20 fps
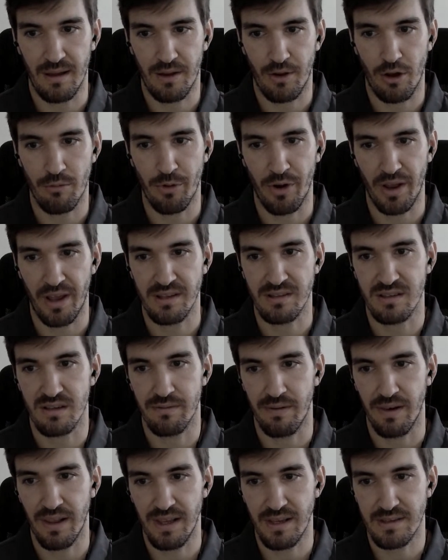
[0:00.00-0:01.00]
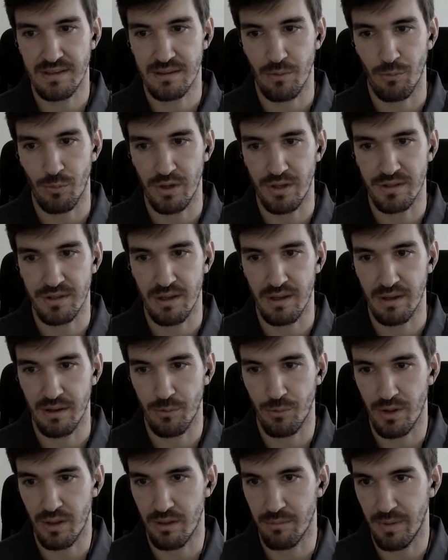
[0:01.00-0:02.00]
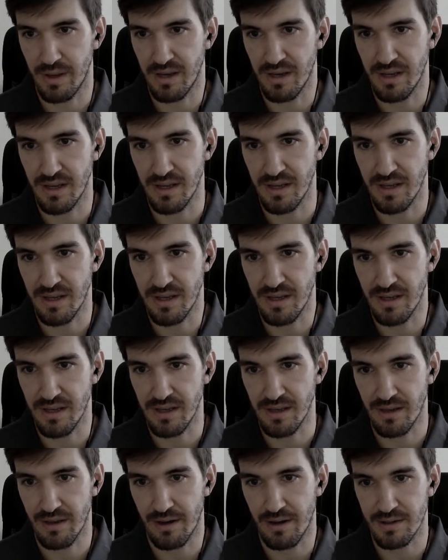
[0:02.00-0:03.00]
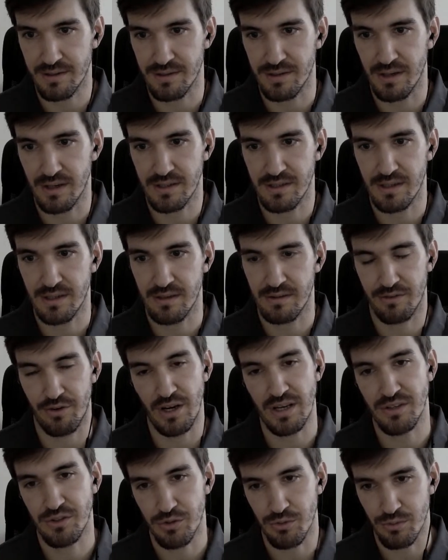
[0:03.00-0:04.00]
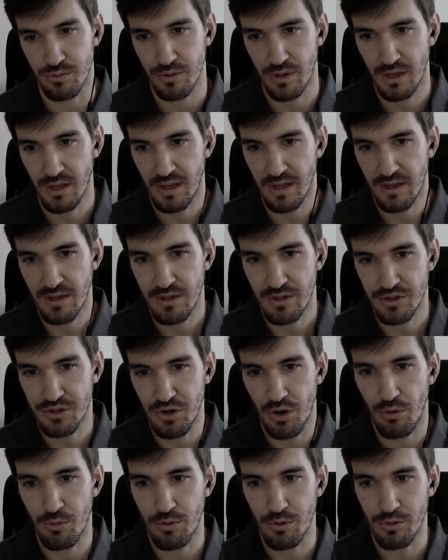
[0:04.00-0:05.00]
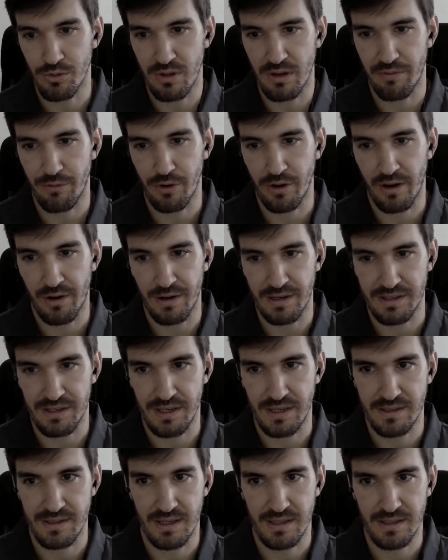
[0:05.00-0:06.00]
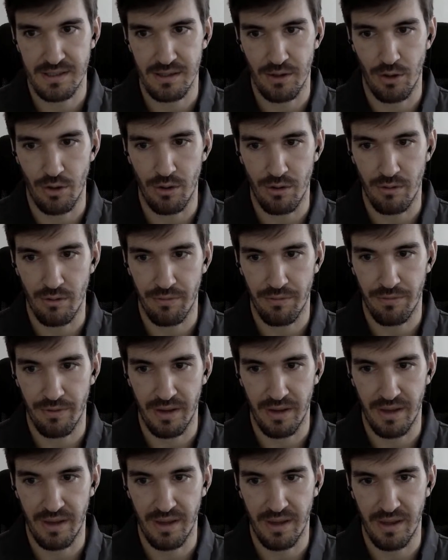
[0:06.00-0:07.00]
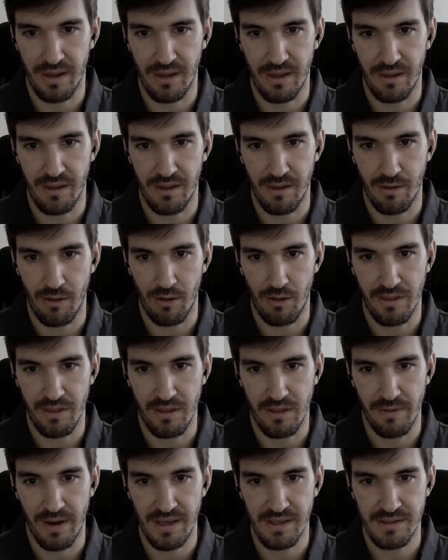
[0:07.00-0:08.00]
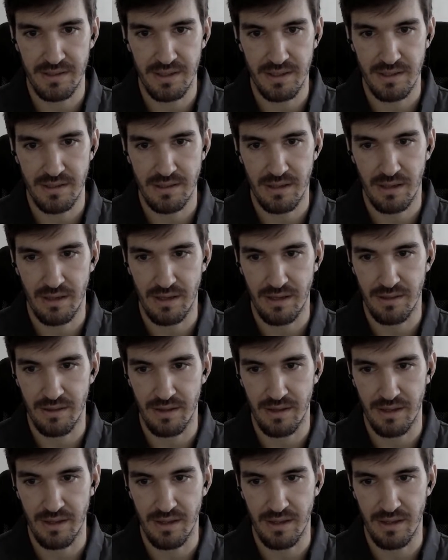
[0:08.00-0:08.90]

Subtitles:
comprehensive list with many characteristics, trying to show you different characteristics of the devices in